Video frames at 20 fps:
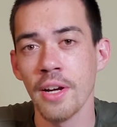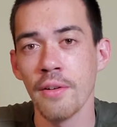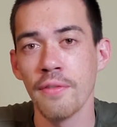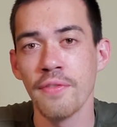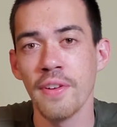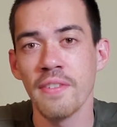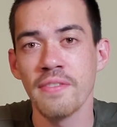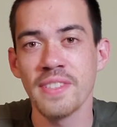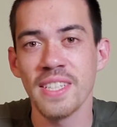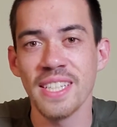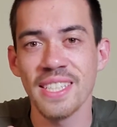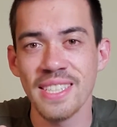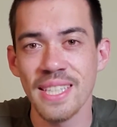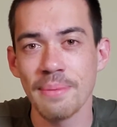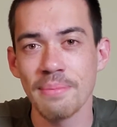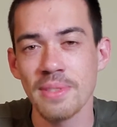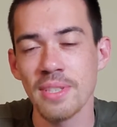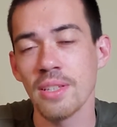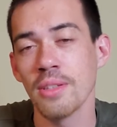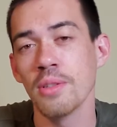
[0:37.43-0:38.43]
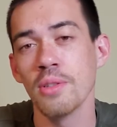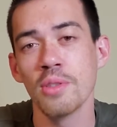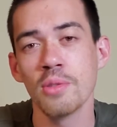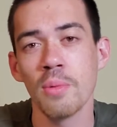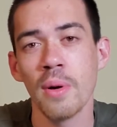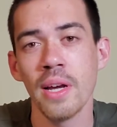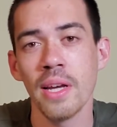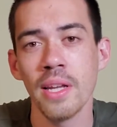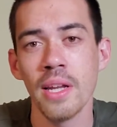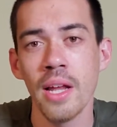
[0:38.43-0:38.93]
15 tips to lose
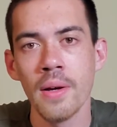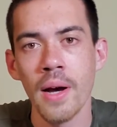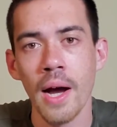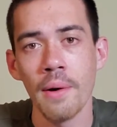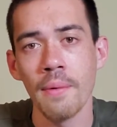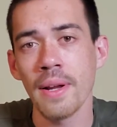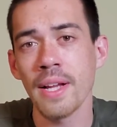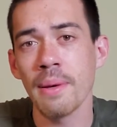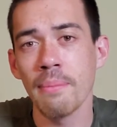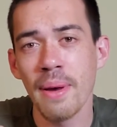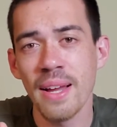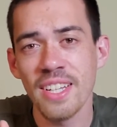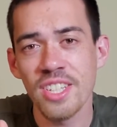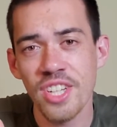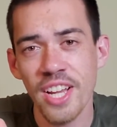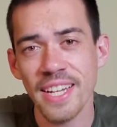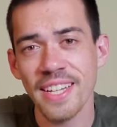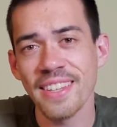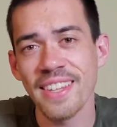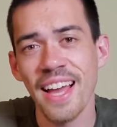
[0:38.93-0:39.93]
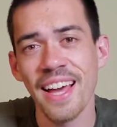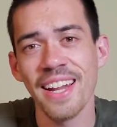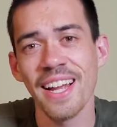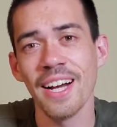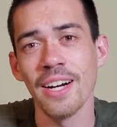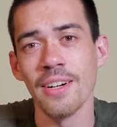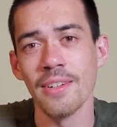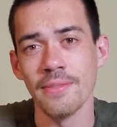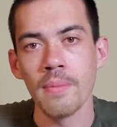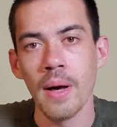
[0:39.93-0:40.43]
weight, I recommend checking that
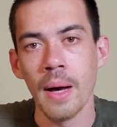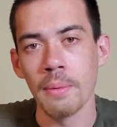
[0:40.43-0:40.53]
out.